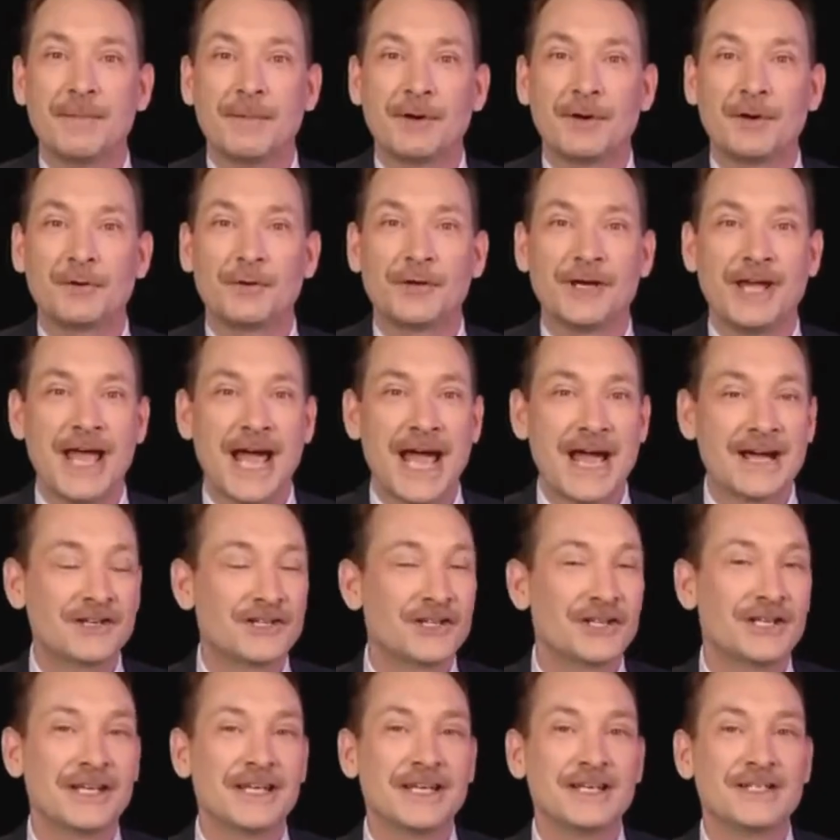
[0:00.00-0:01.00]
chemical
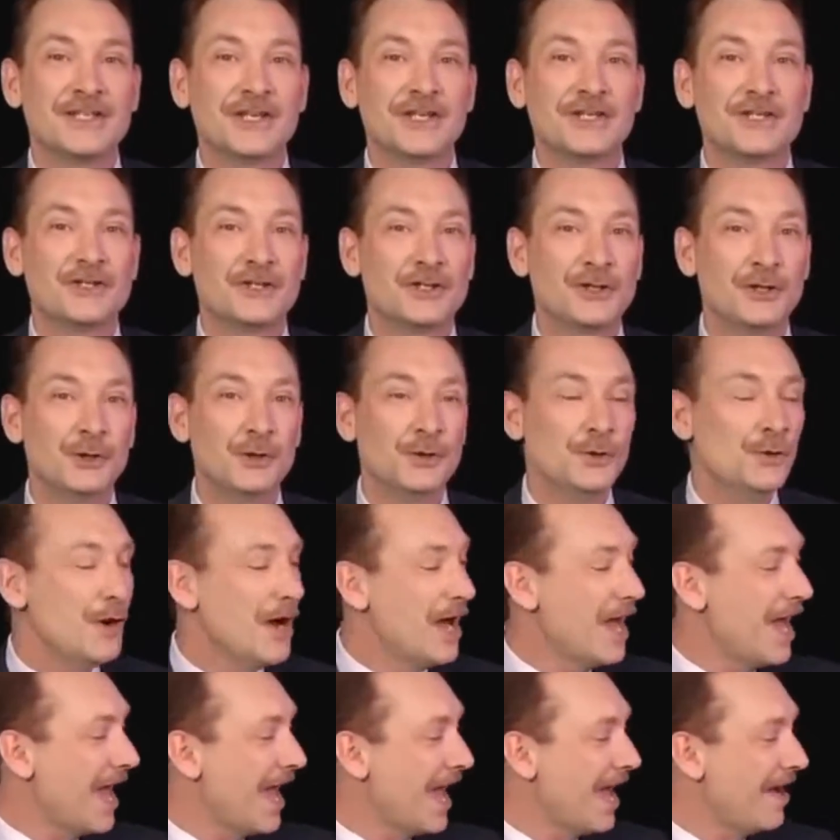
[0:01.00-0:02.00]
reaction into
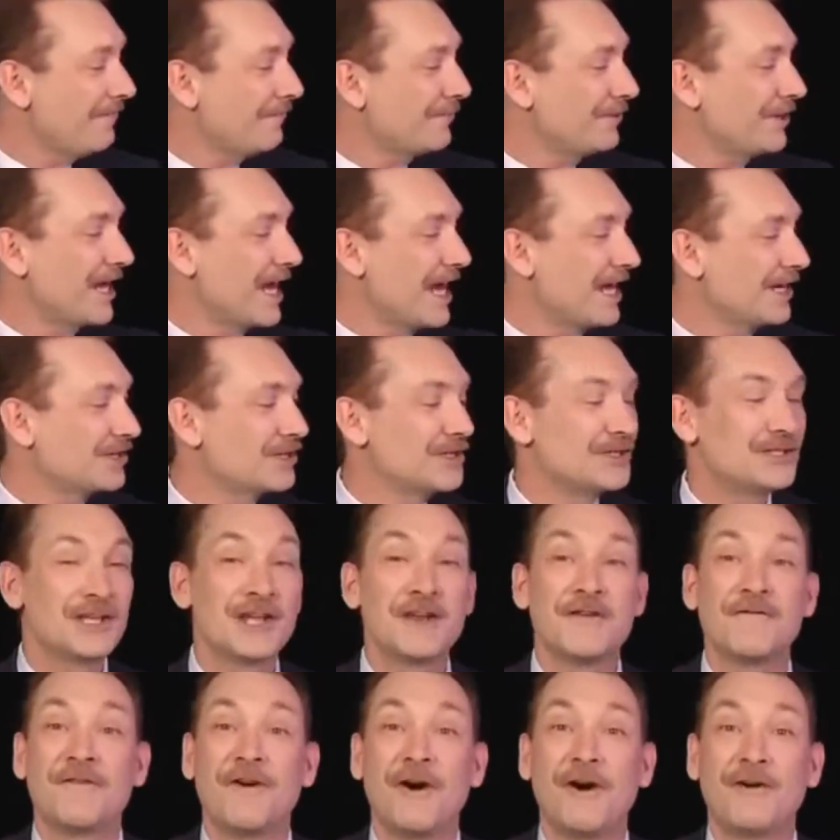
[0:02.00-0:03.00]
2 half reactions
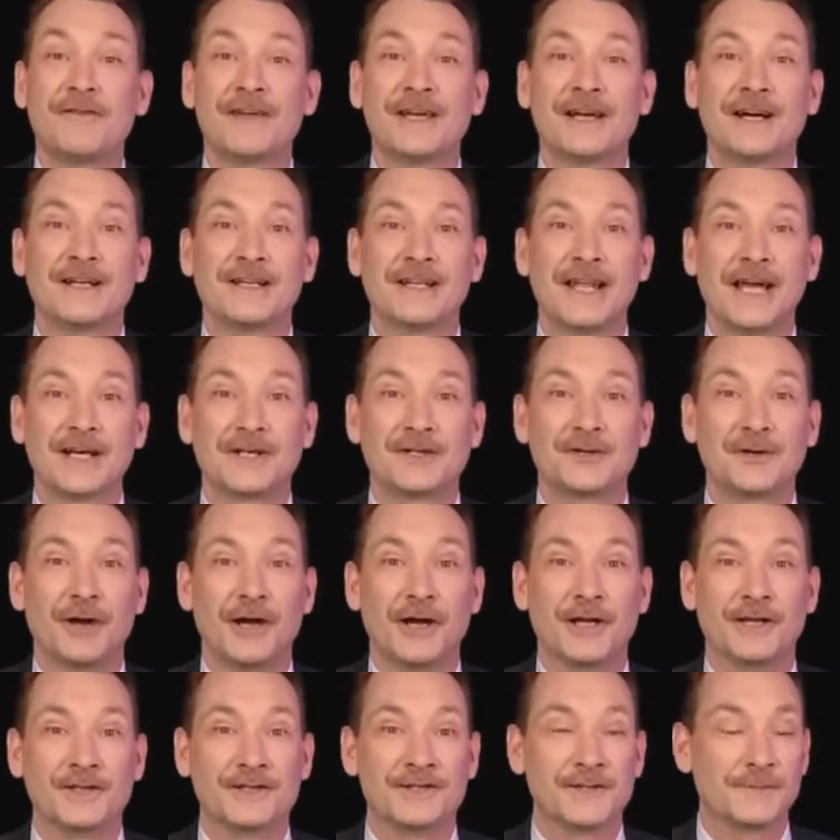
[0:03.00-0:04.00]
involving
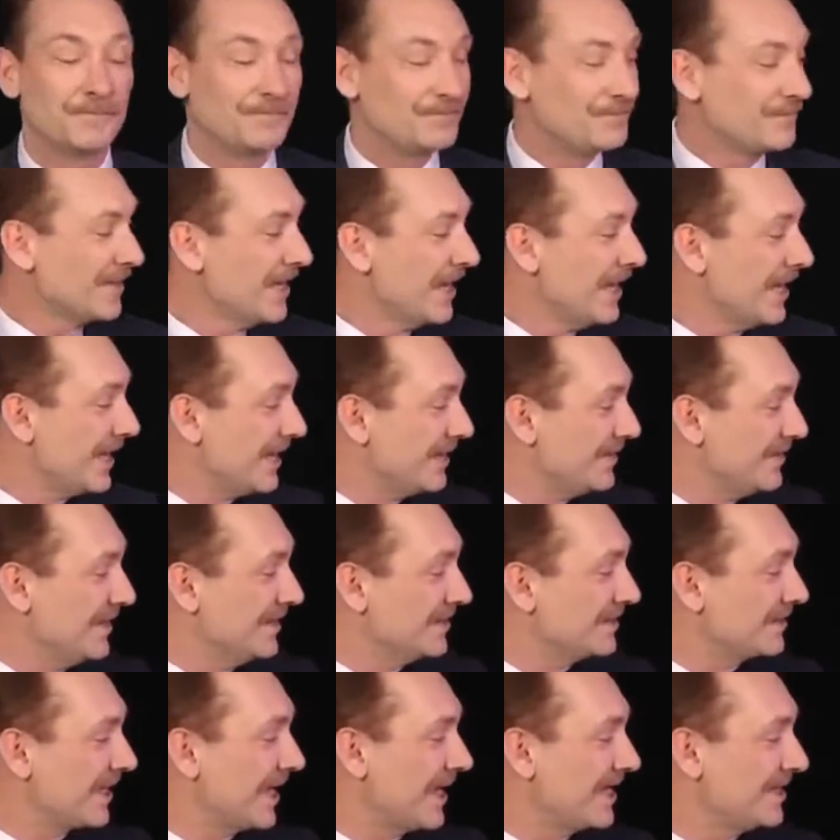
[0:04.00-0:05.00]
electrons. In this